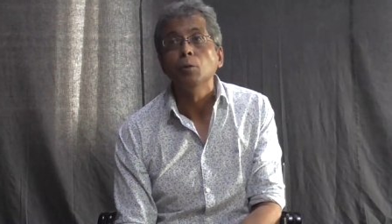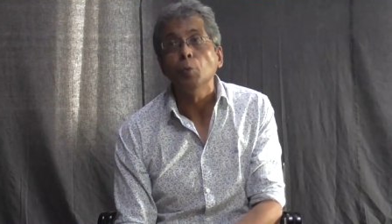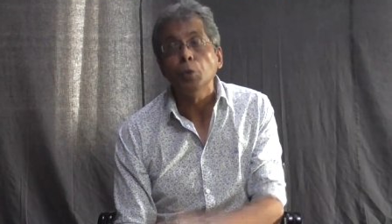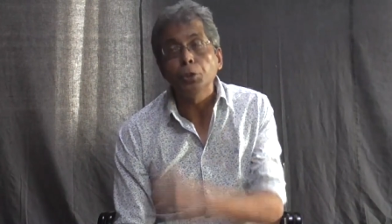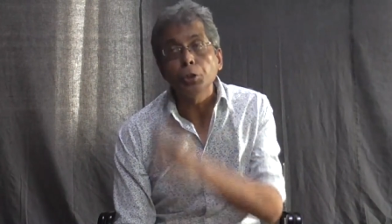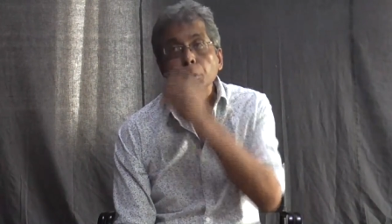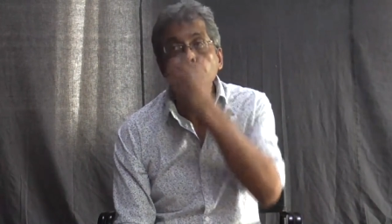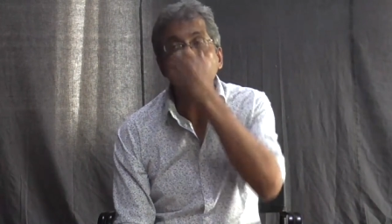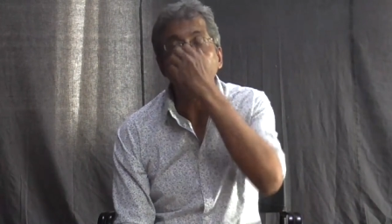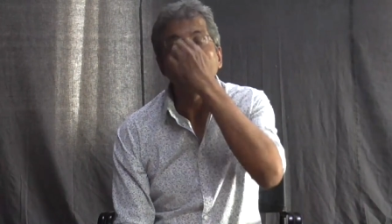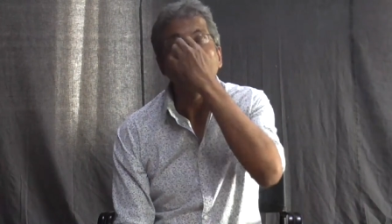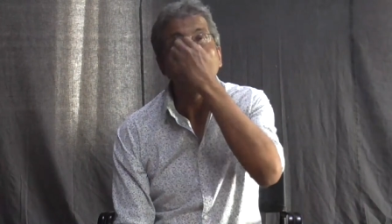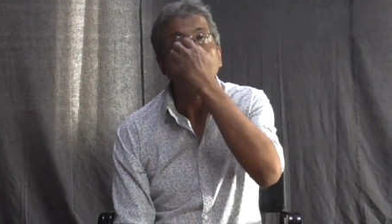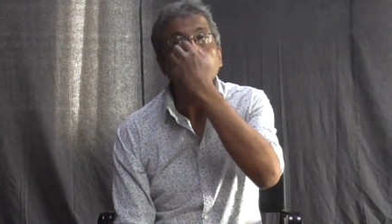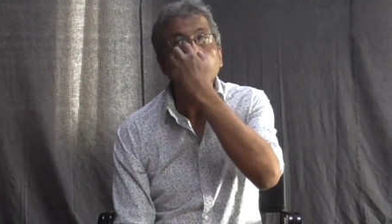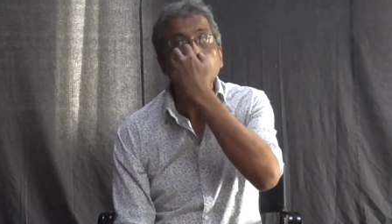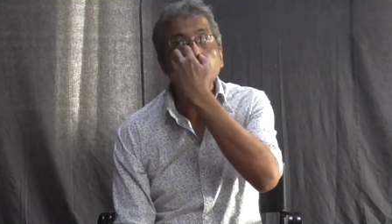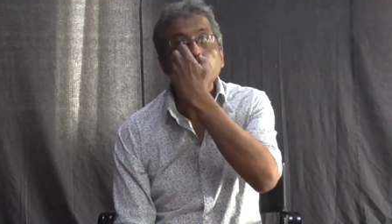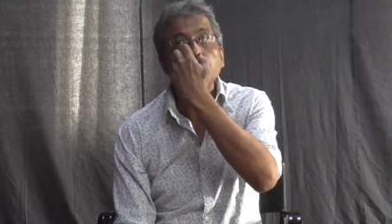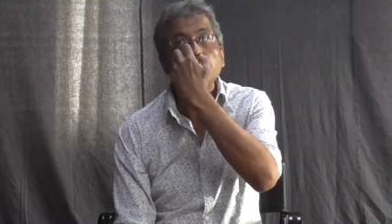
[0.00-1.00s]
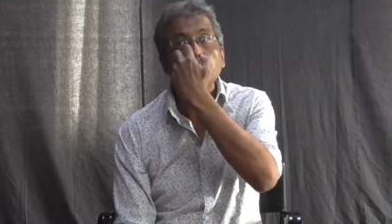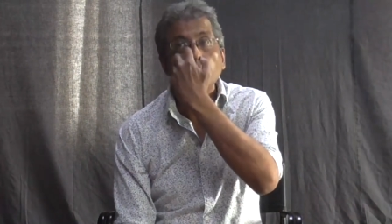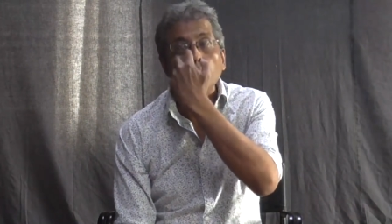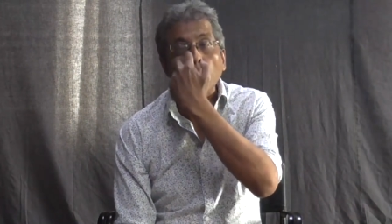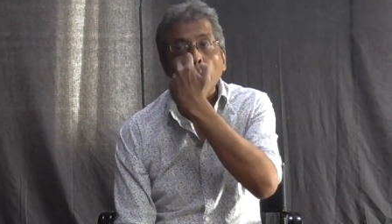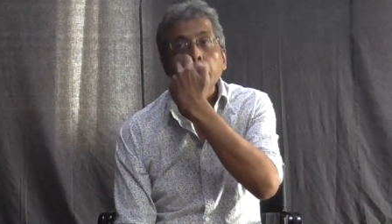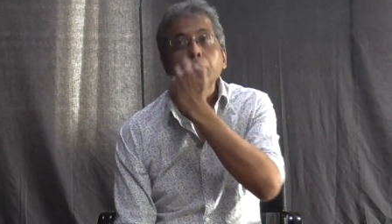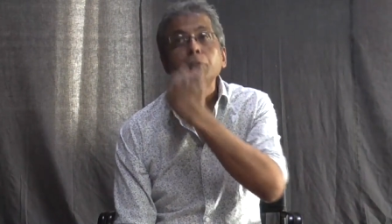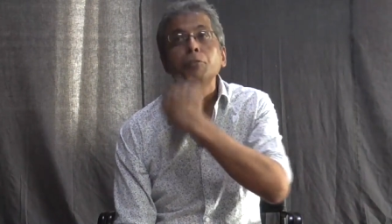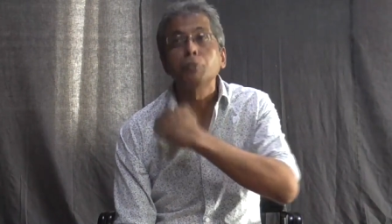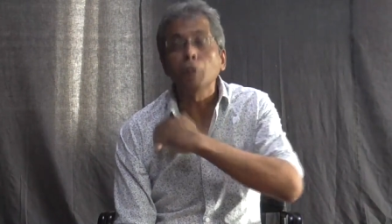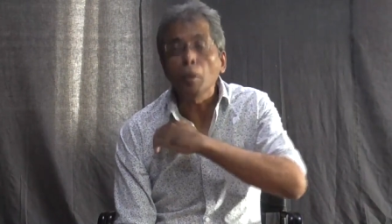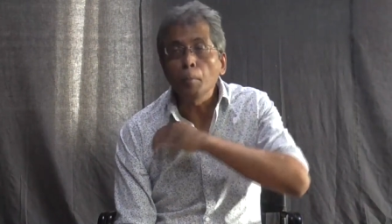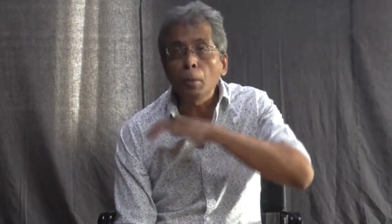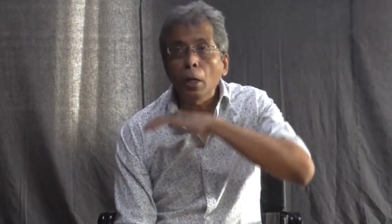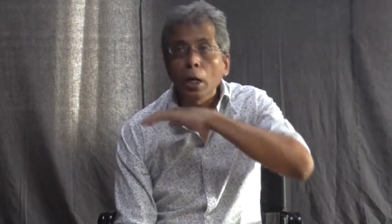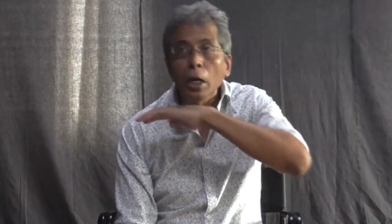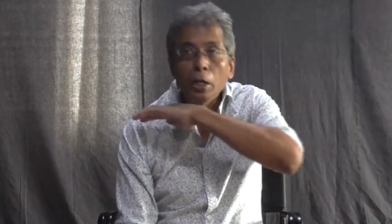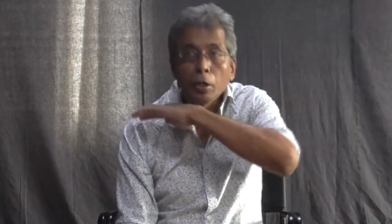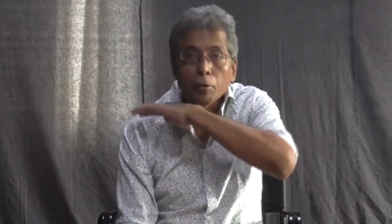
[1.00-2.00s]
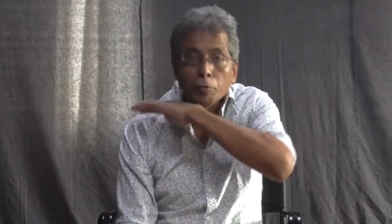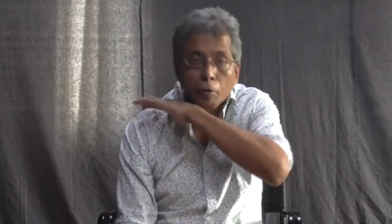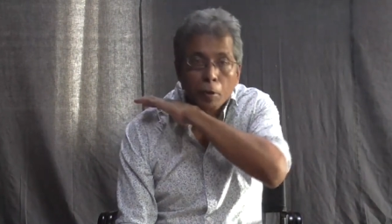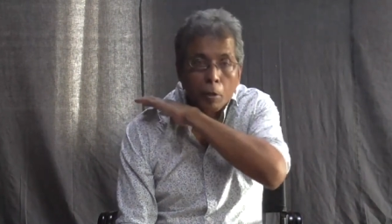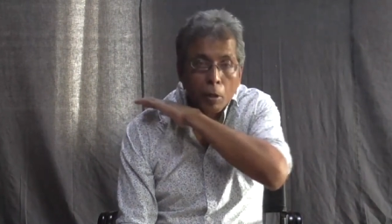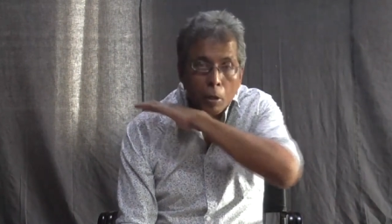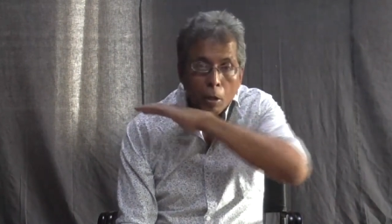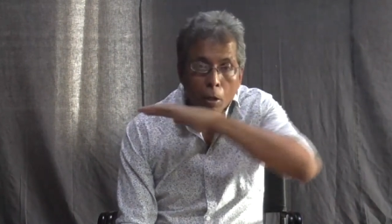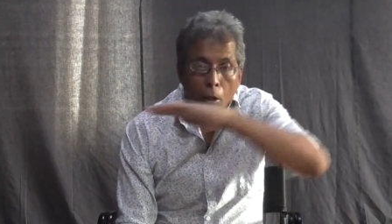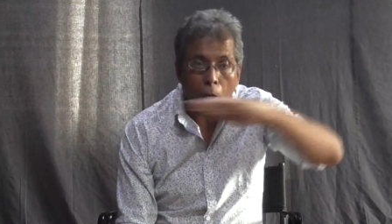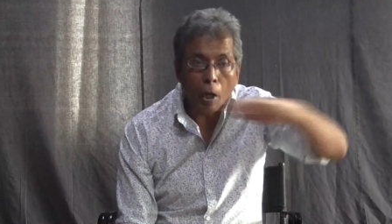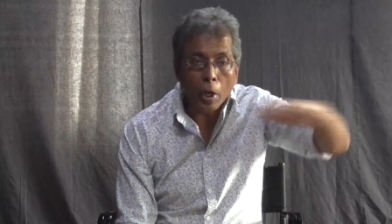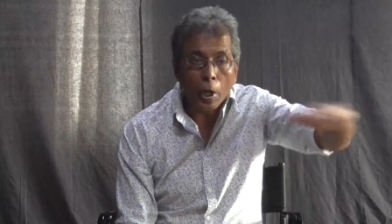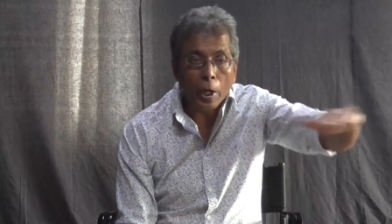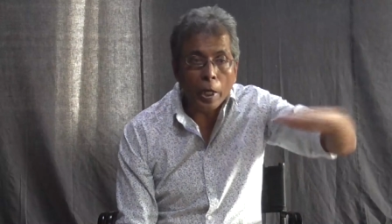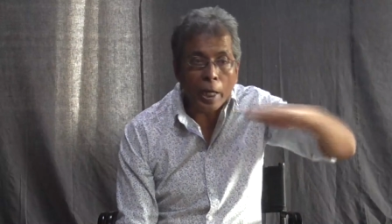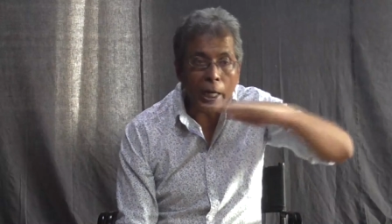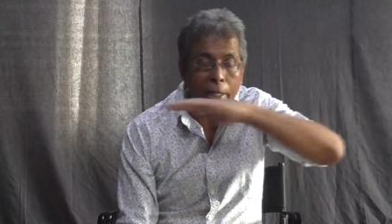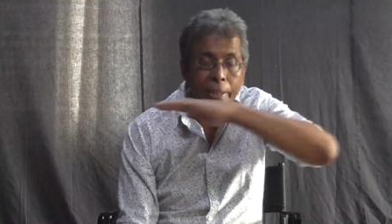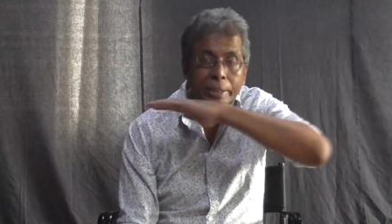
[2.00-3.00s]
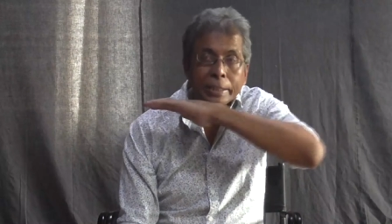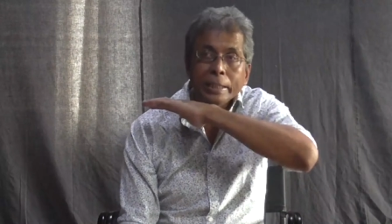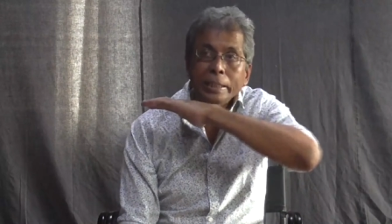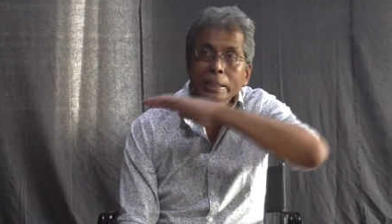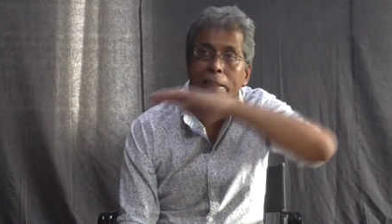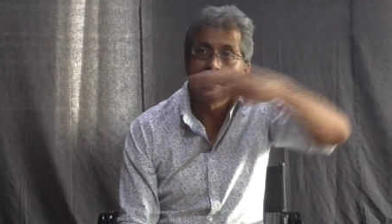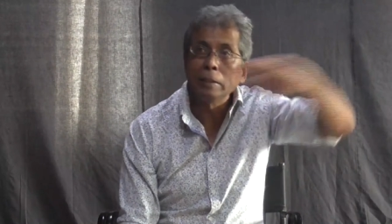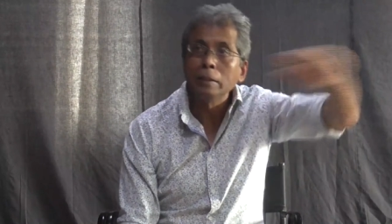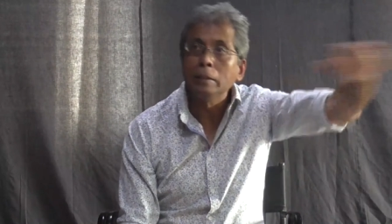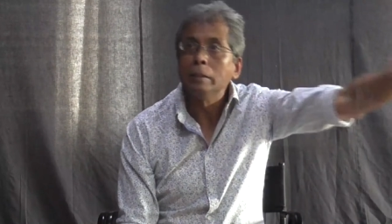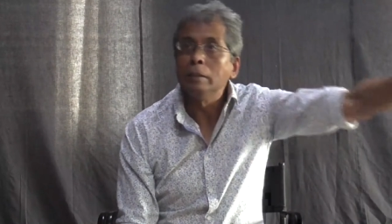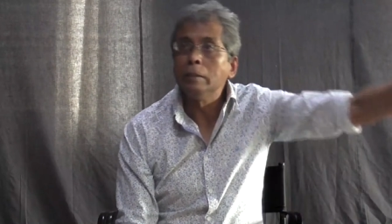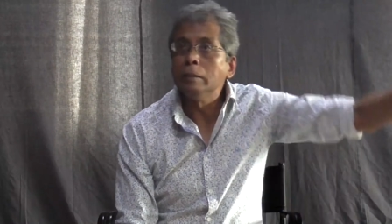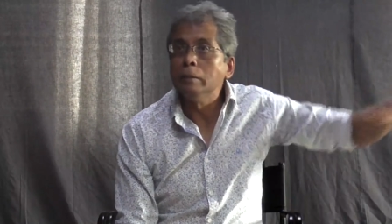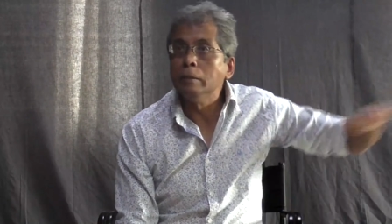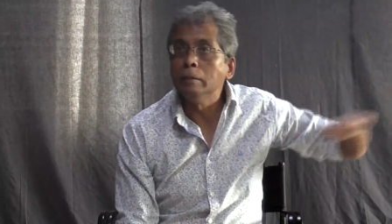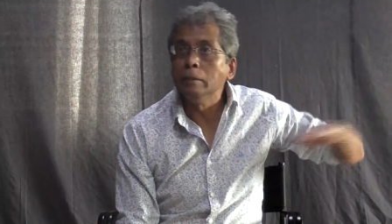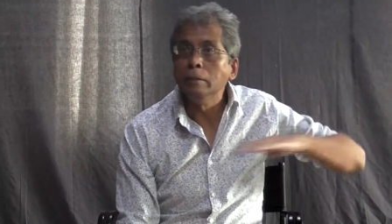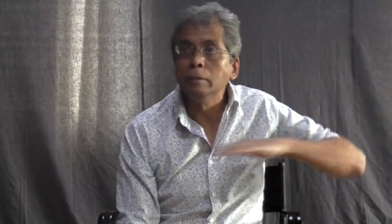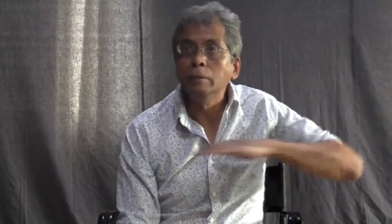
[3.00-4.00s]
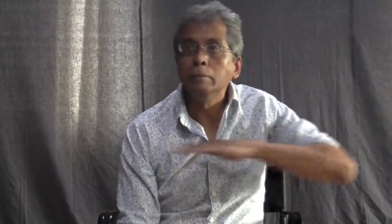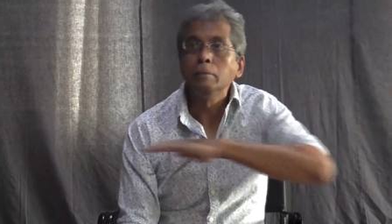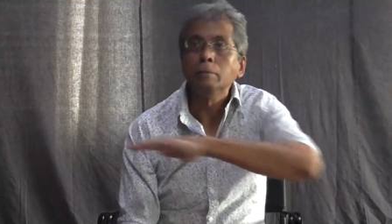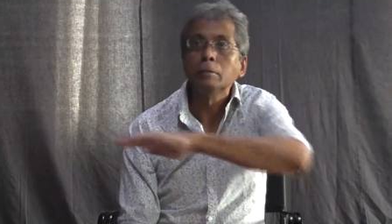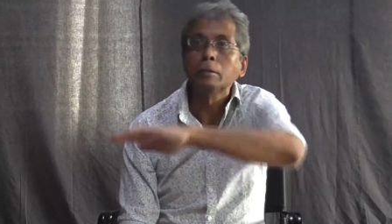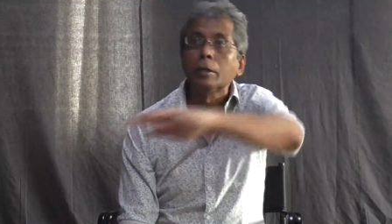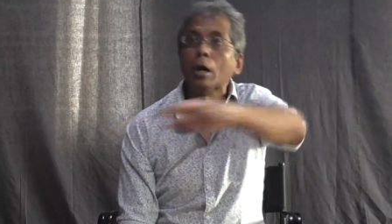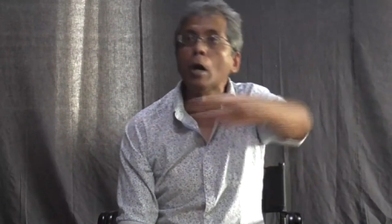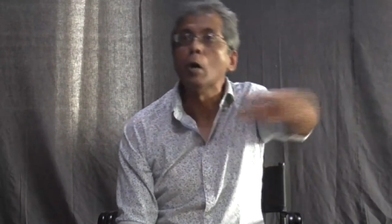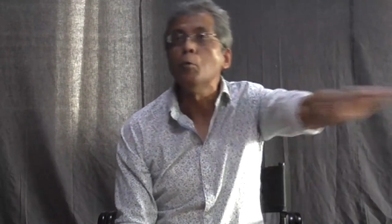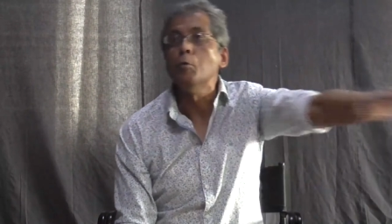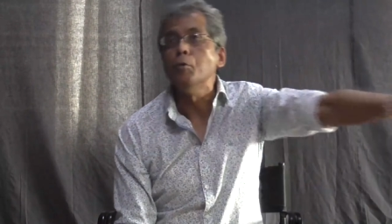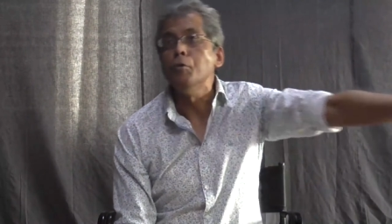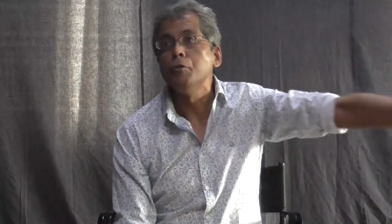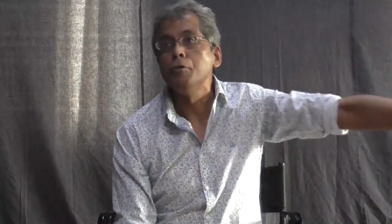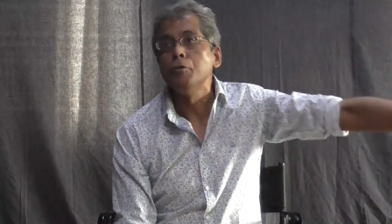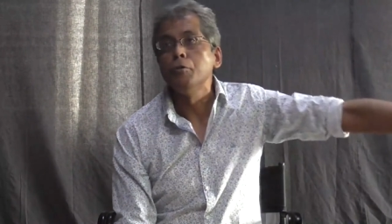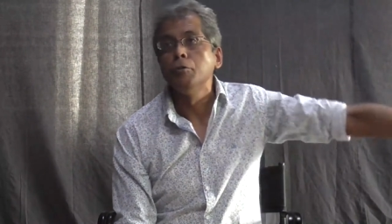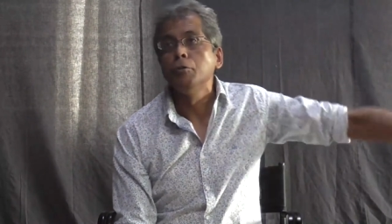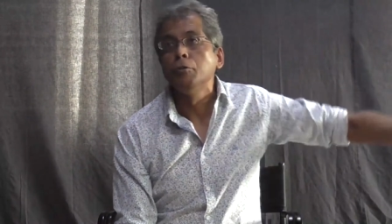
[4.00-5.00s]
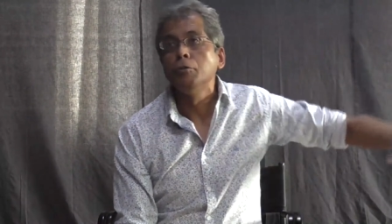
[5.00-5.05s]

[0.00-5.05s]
which is to provide some kind of a egalitarian ground